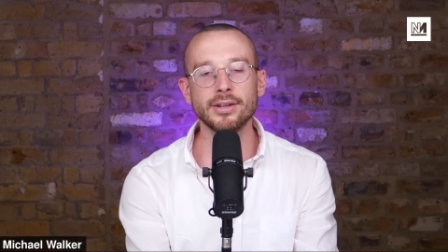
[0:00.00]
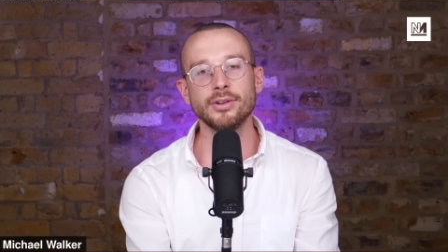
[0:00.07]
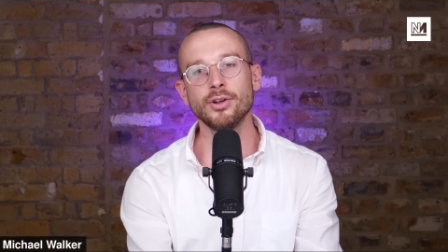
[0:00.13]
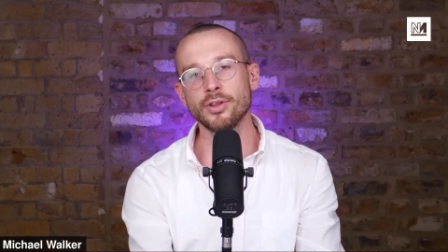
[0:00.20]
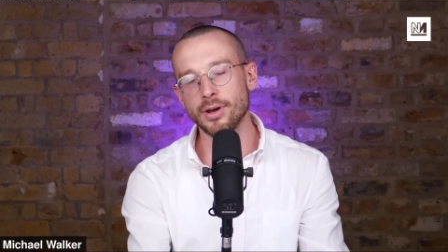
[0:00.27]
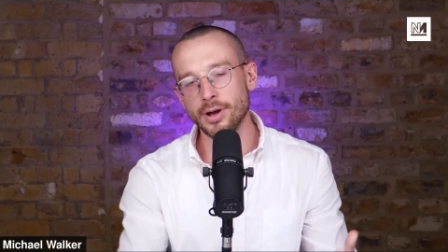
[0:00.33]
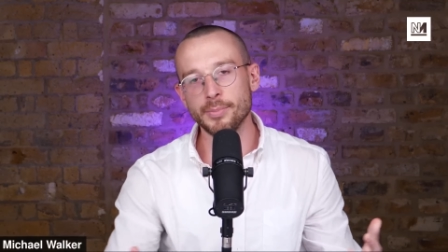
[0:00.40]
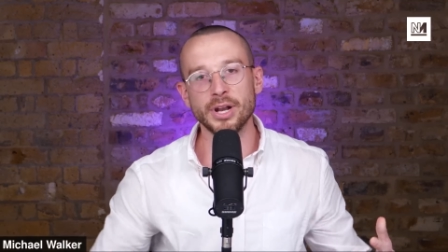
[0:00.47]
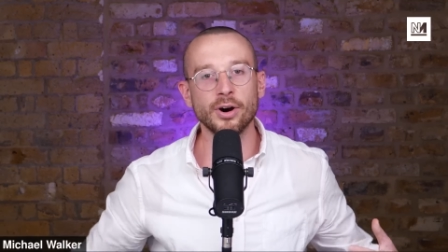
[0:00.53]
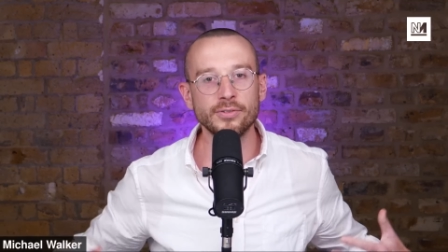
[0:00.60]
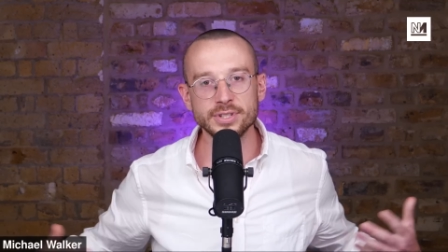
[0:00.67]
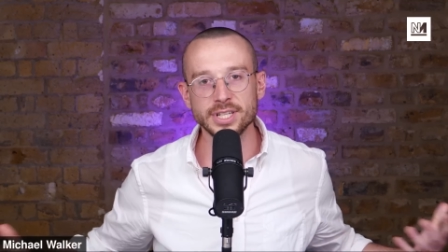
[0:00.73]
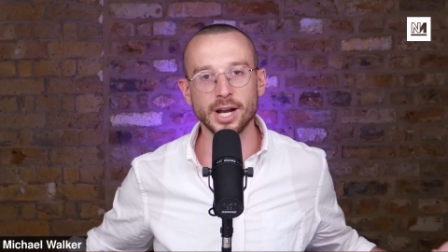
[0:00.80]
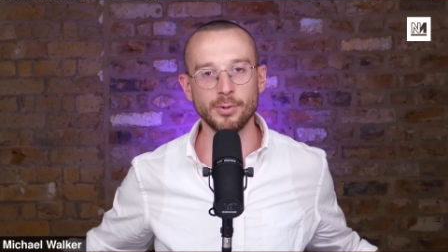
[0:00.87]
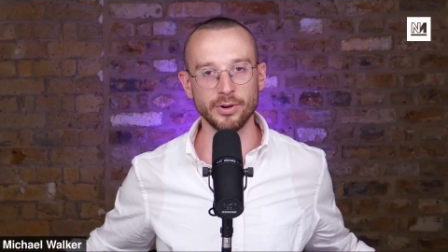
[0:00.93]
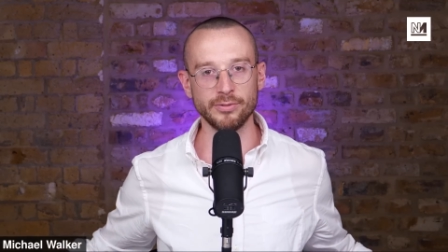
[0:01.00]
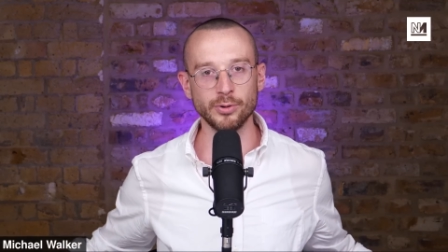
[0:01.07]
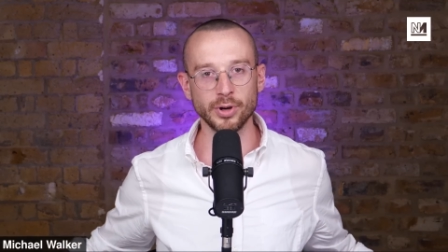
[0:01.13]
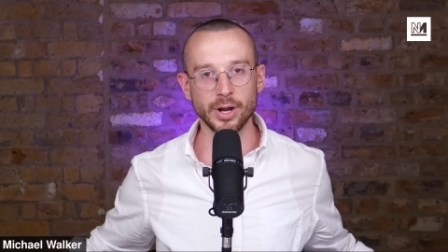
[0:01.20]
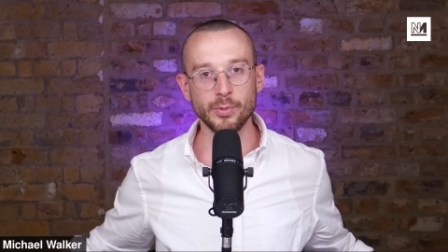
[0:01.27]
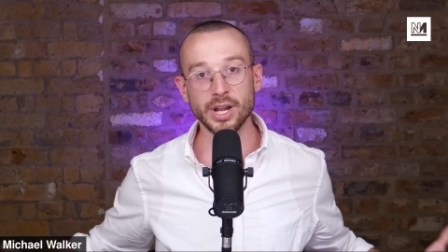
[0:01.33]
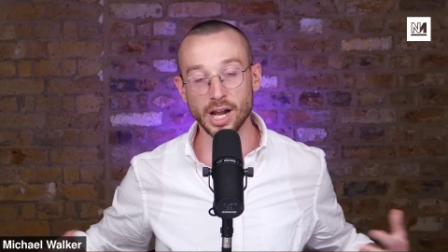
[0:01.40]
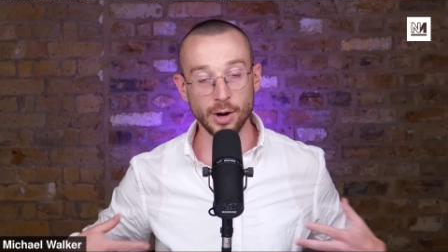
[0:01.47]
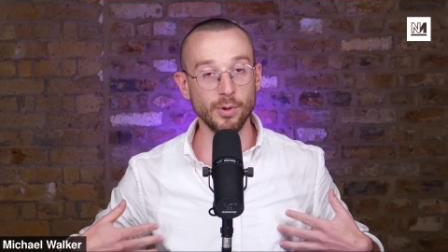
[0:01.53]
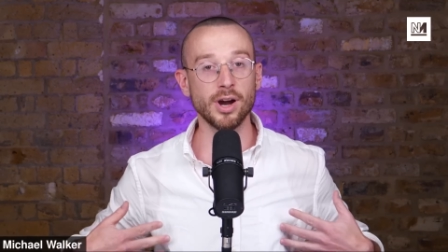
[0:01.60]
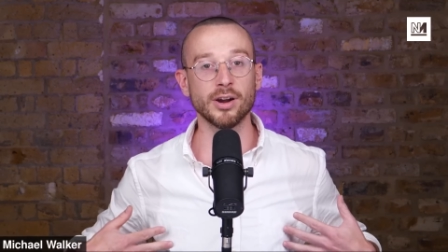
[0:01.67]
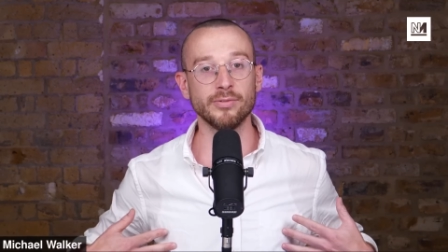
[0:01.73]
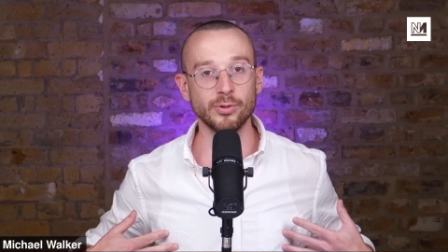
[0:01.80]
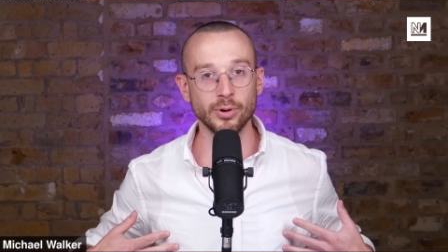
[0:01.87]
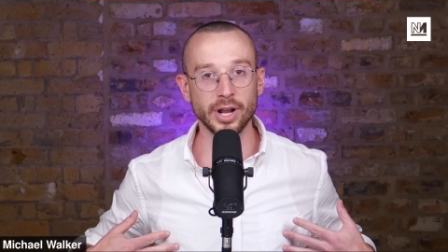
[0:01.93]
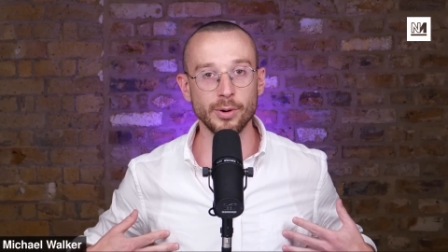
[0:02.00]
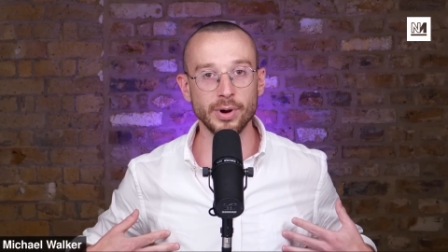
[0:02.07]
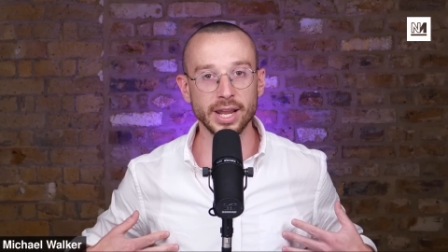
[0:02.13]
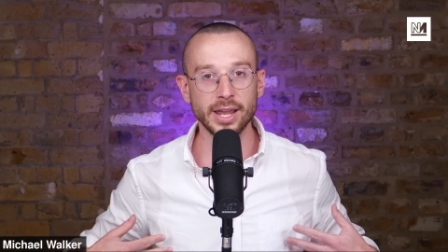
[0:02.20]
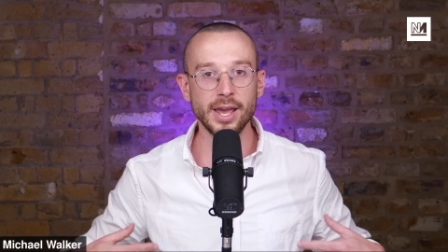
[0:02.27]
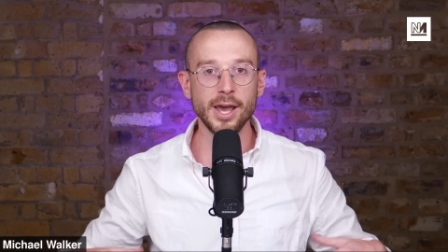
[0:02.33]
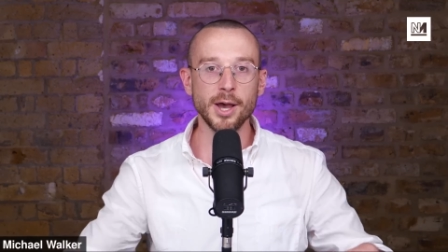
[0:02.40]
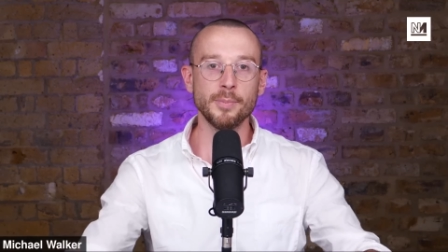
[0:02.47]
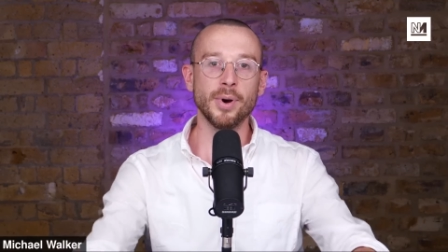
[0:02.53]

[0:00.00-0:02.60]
not that, I mean, obviously I want a four day week. I work a four day week,